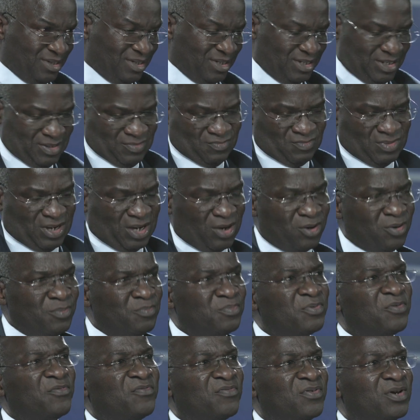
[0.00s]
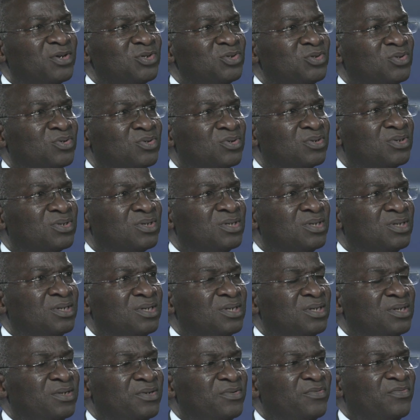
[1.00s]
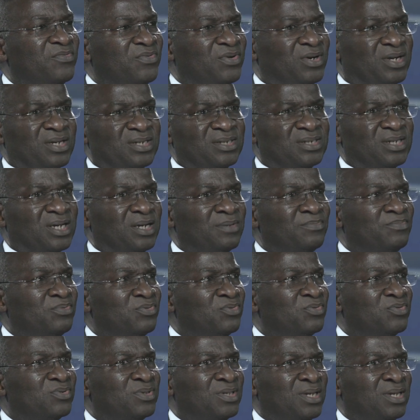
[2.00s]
In my own profession, for example,